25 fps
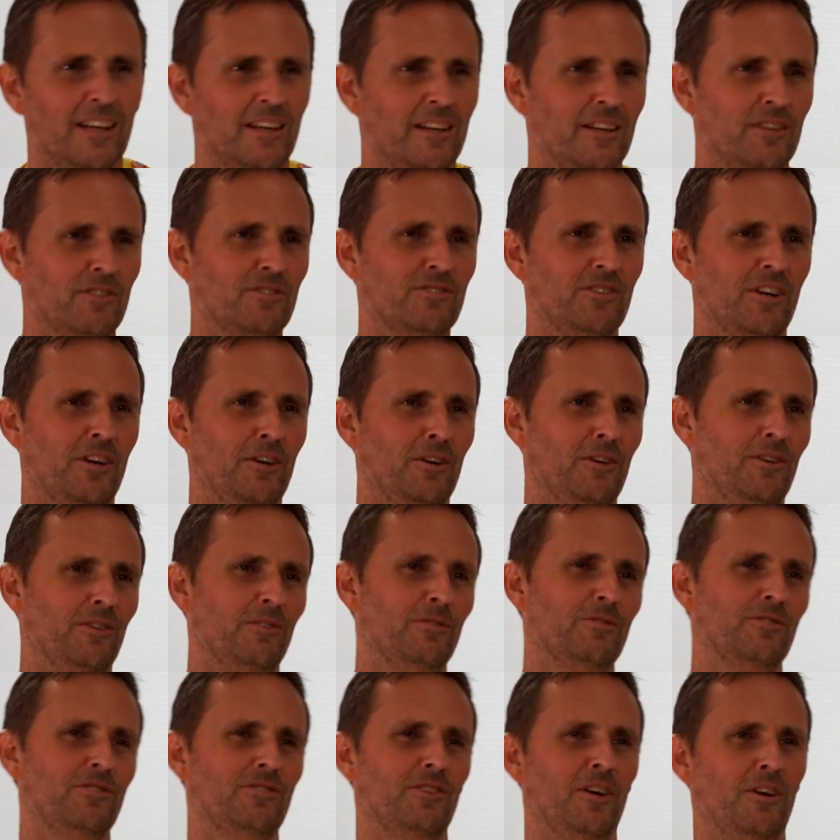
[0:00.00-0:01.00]
Yes.
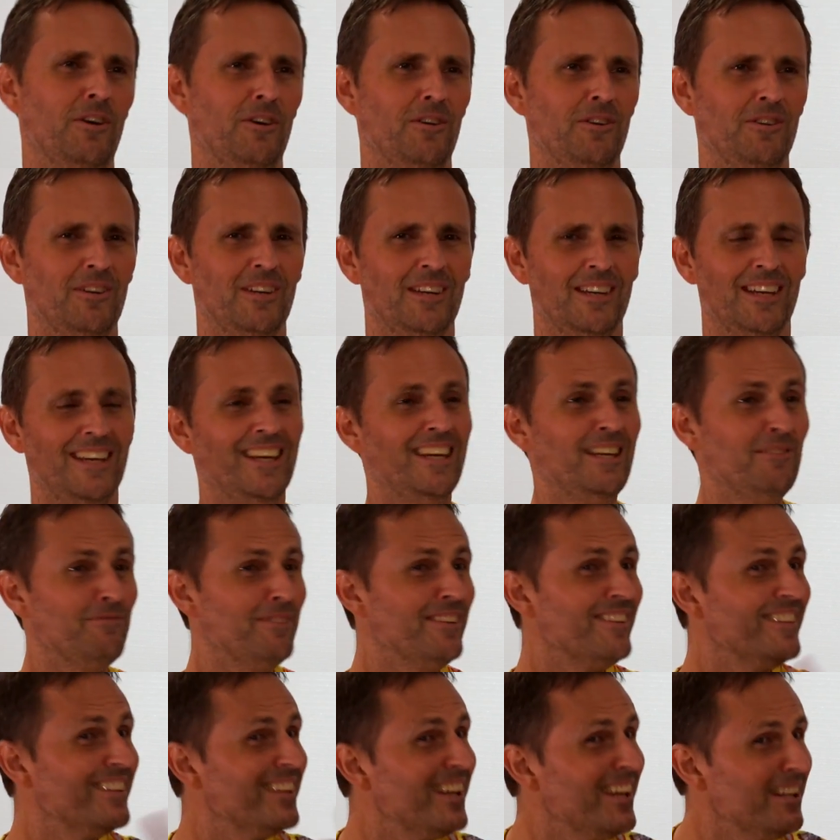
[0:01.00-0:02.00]
So, so
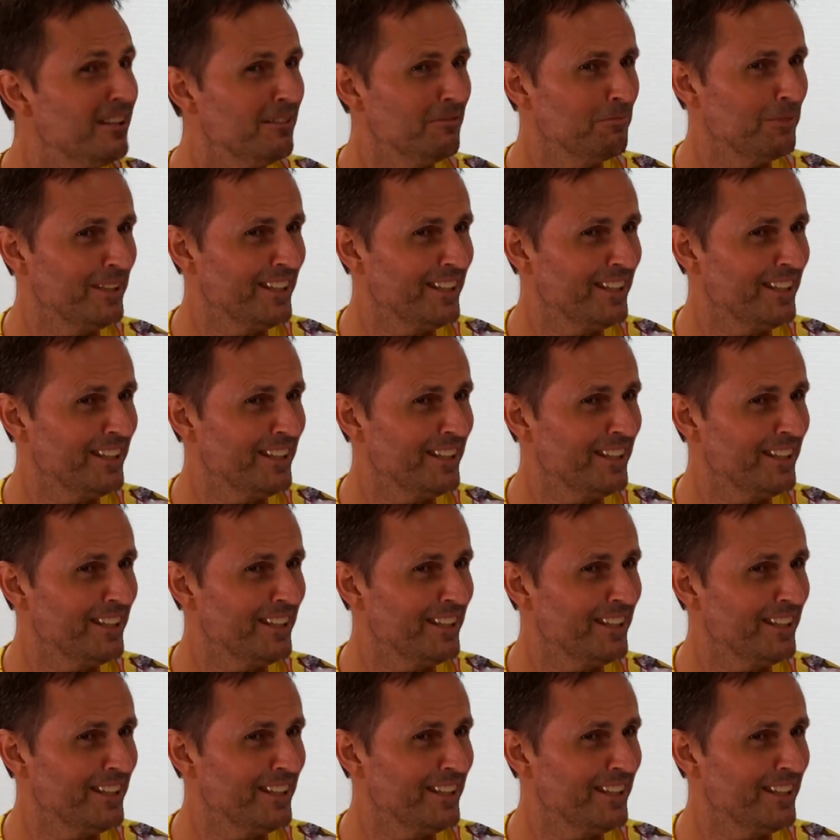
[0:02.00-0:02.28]
even then,